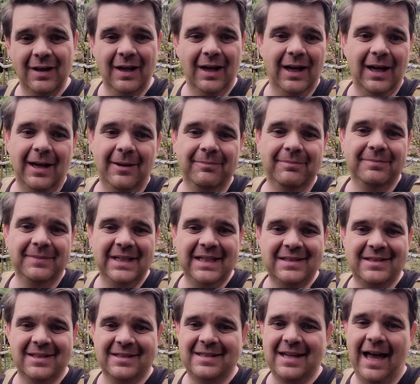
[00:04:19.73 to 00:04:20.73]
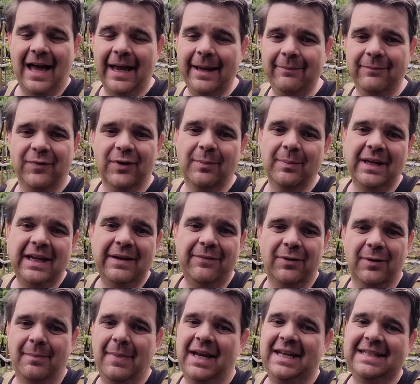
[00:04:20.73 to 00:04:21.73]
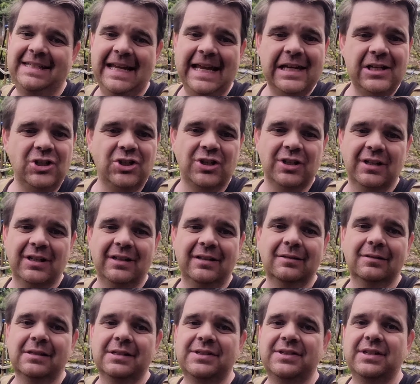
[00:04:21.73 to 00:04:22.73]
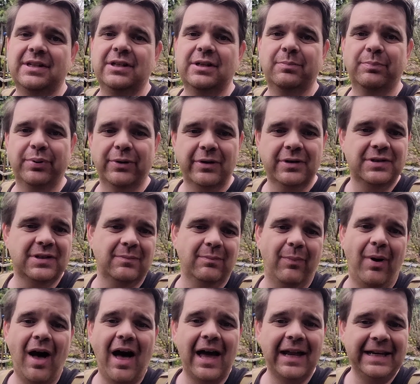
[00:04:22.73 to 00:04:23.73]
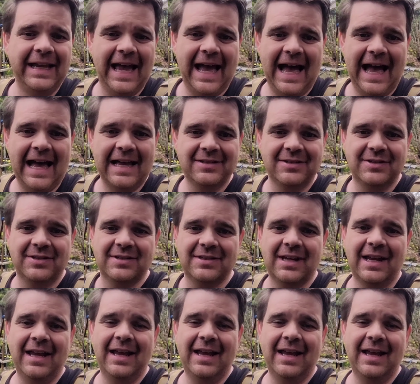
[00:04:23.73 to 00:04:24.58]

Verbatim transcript: Um, it's a time for me for meditation, listening to books and podcasts,